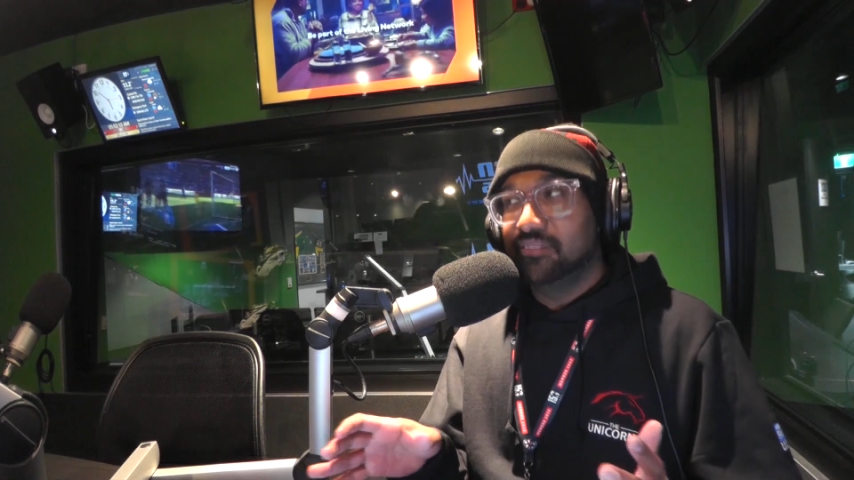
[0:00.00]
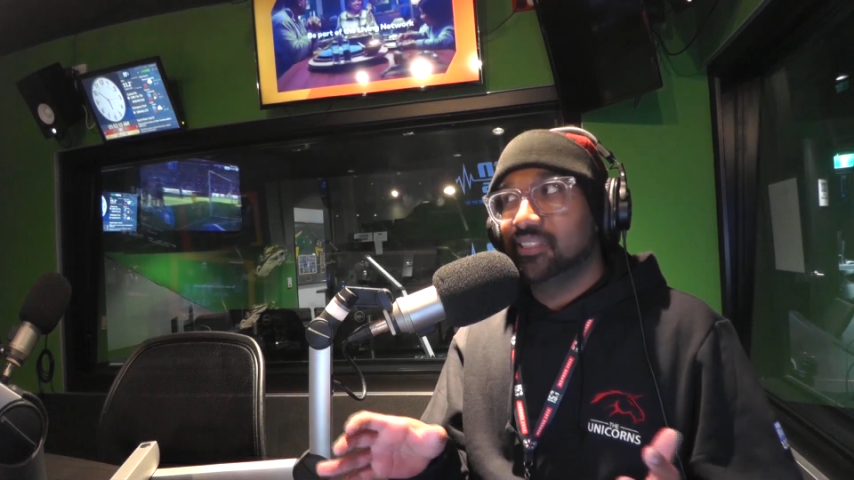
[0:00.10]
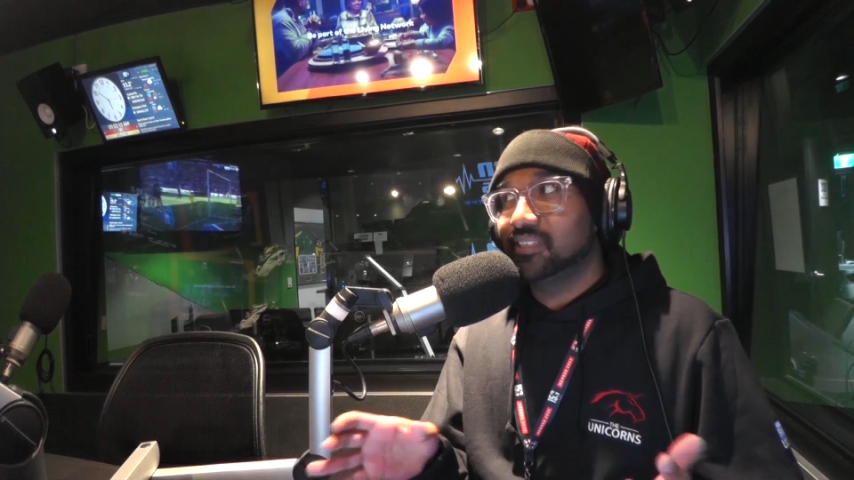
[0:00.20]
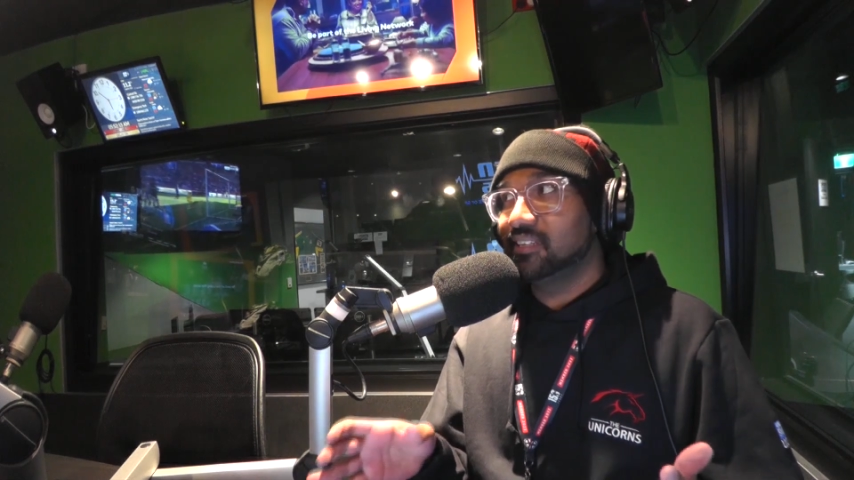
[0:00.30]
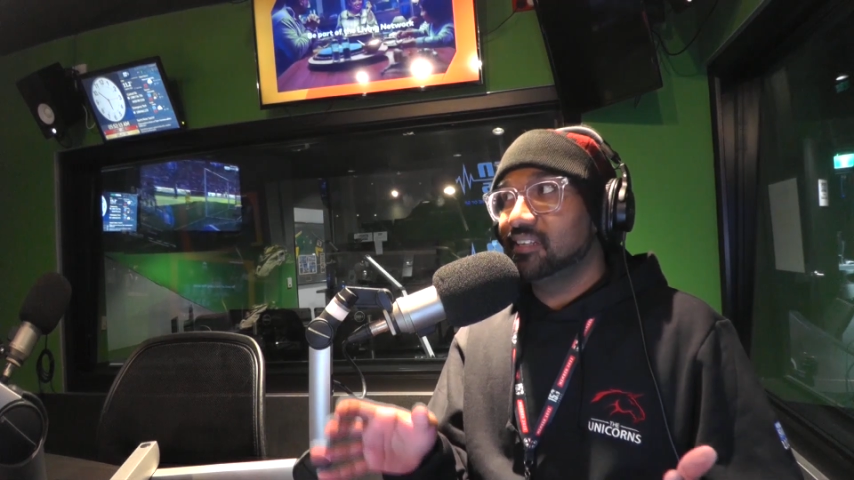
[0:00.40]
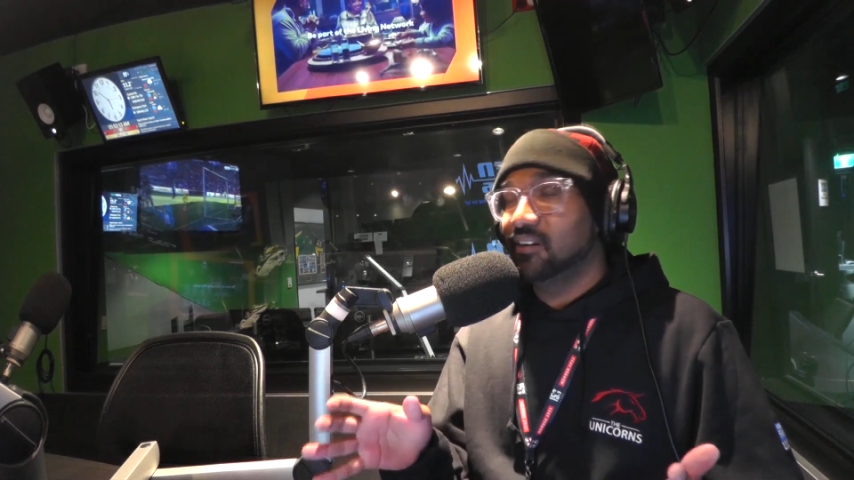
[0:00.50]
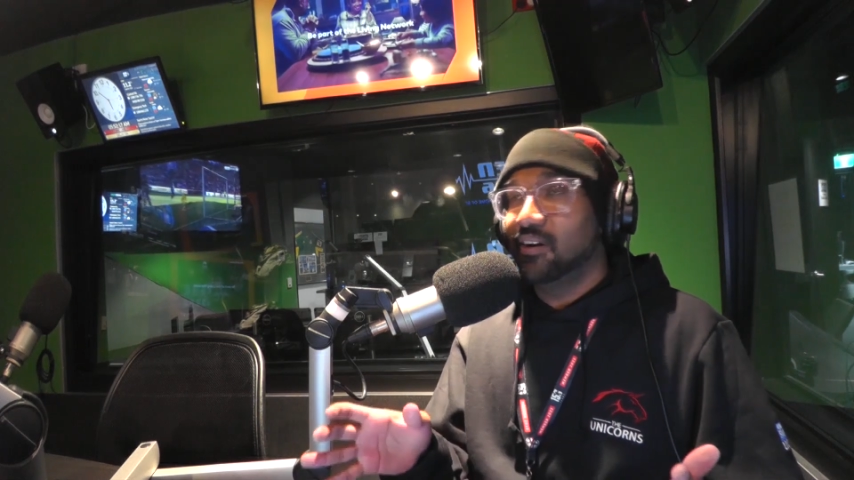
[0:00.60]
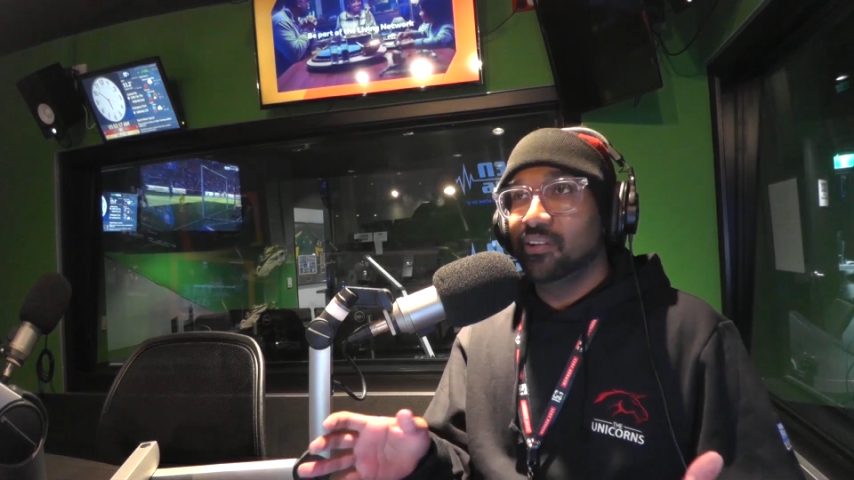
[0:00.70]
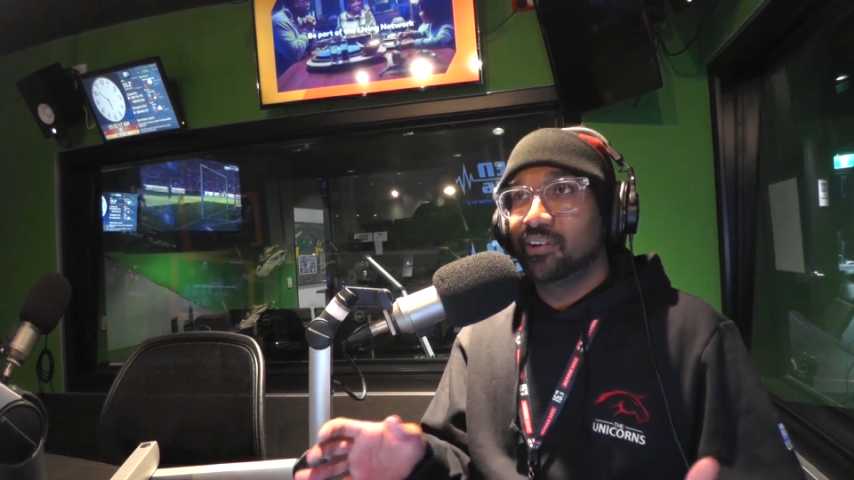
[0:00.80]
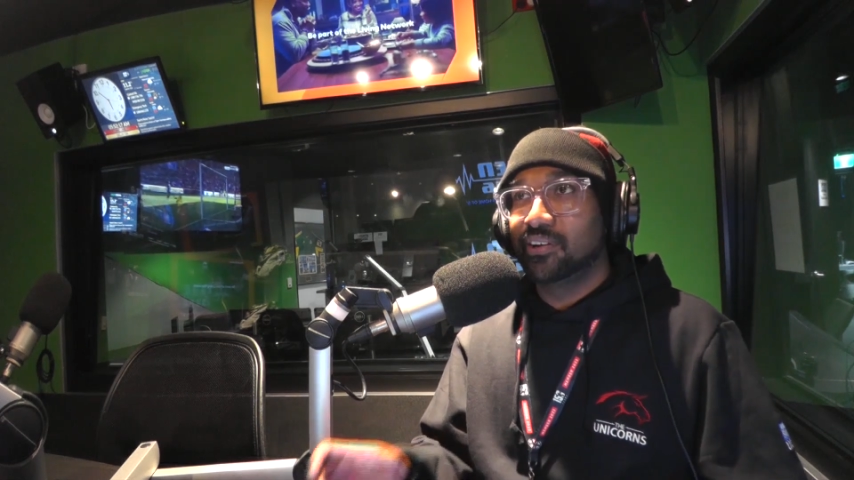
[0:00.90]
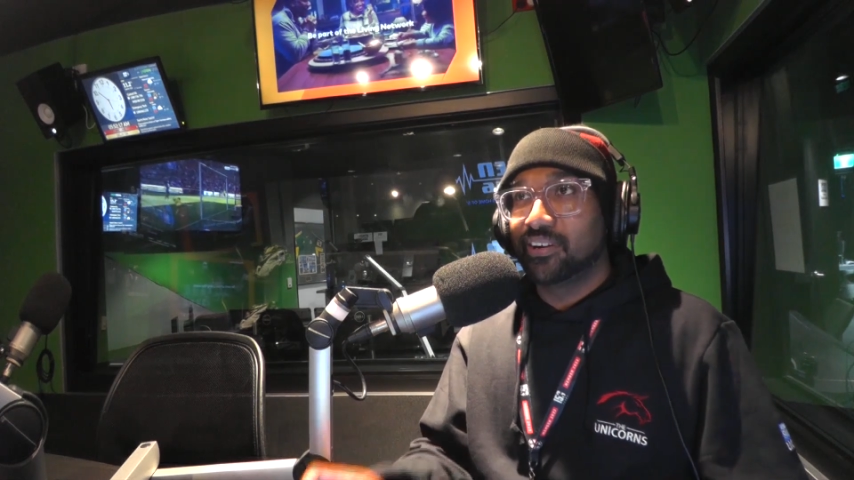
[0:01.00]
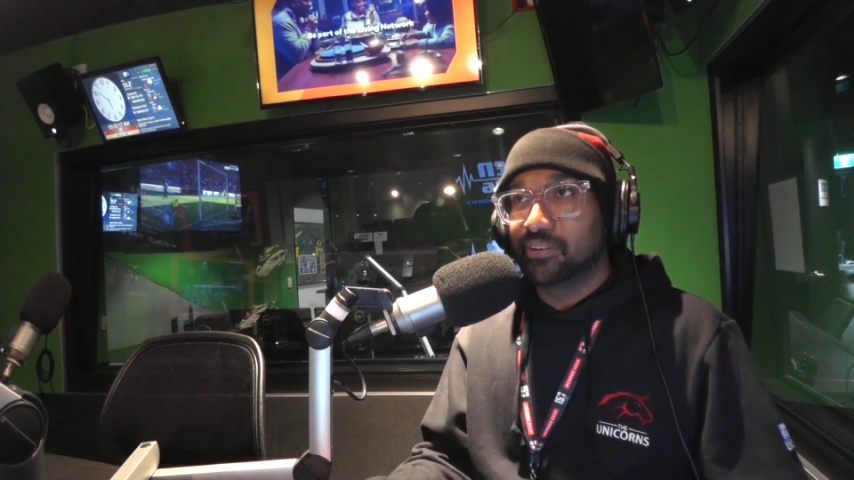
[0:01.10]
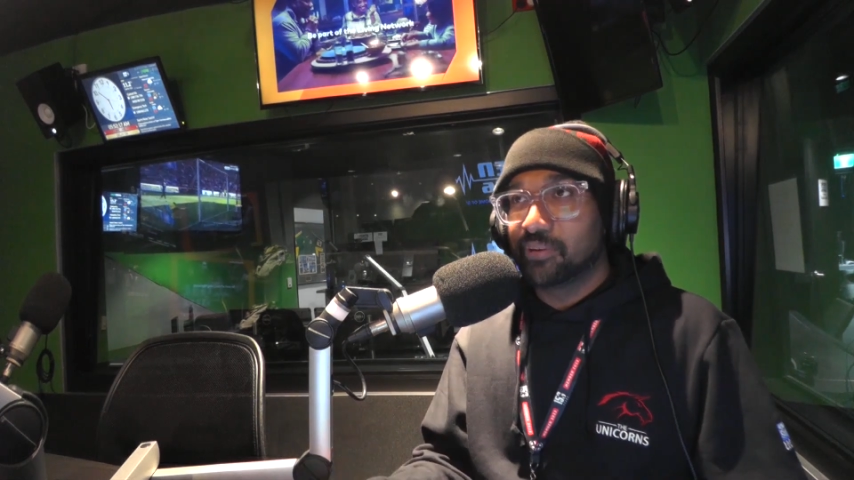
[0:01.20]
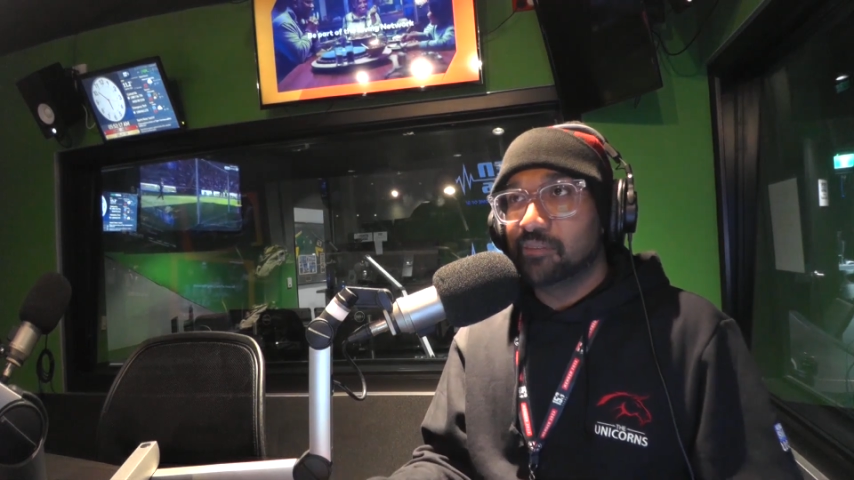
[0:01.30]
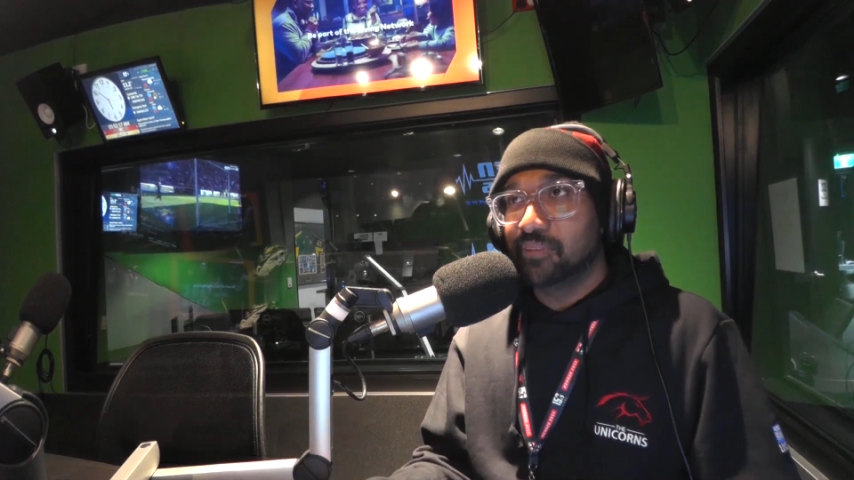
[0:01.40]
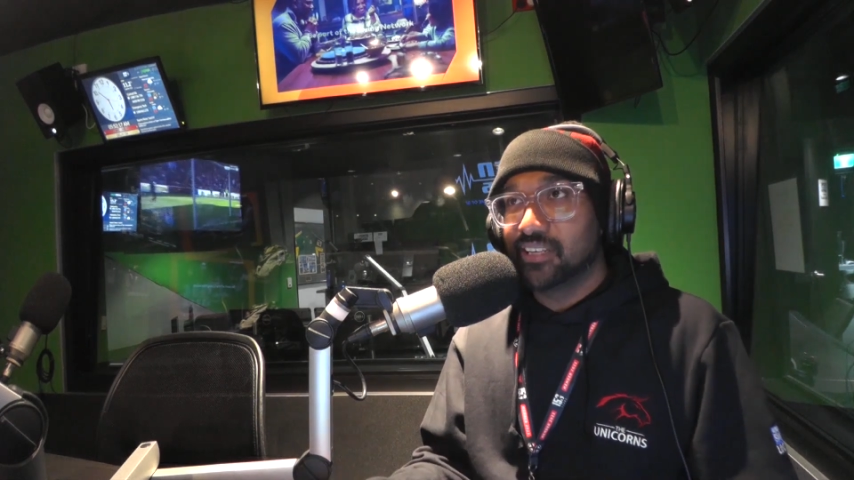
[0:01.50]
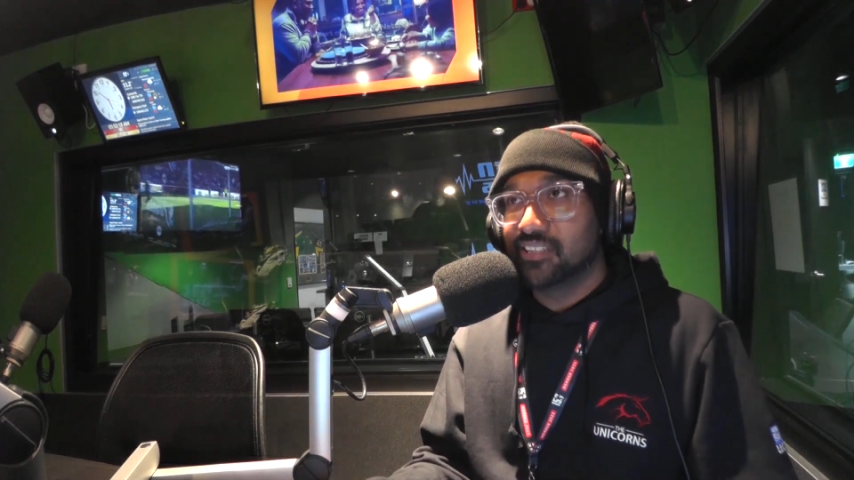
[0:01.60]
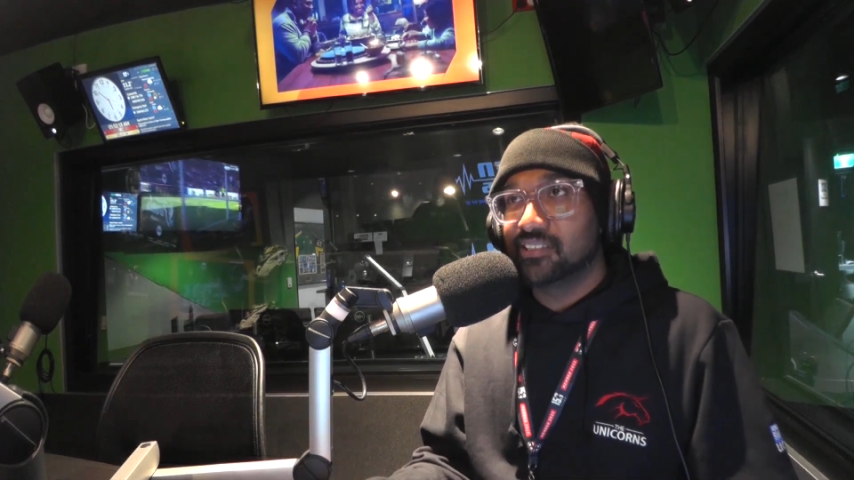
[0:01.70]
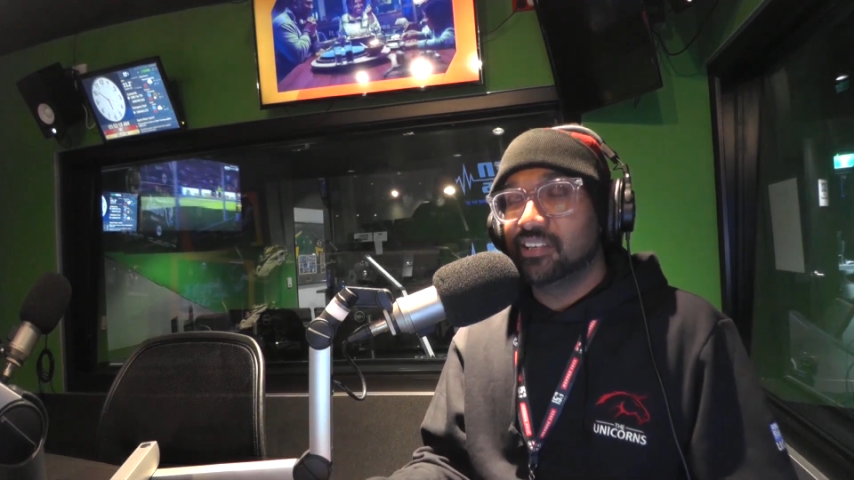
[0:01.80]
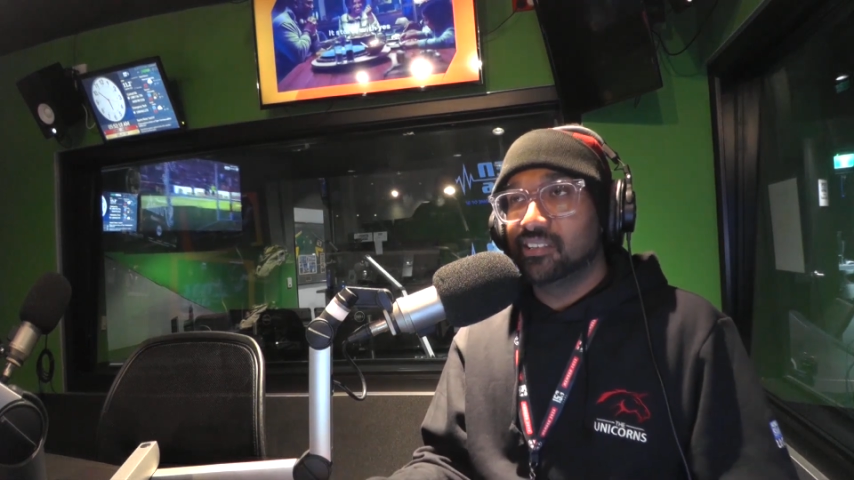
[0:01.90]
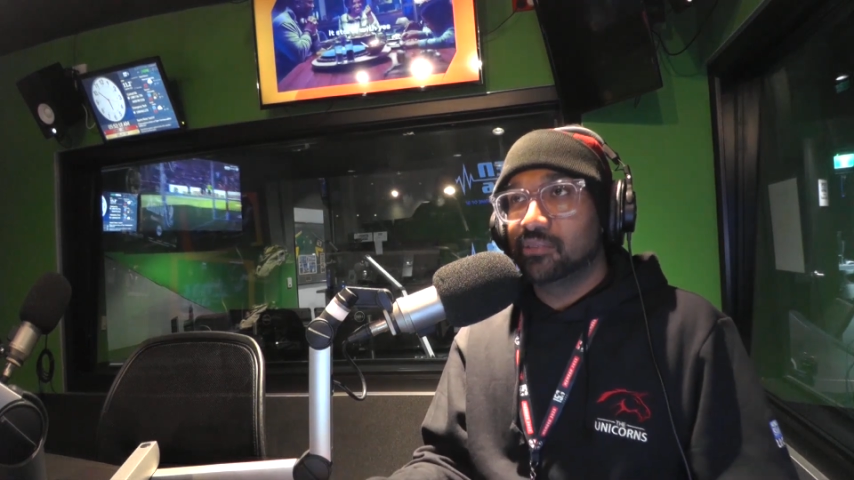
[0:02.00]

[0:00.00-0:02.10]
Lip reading: it was a hollow kind of win because,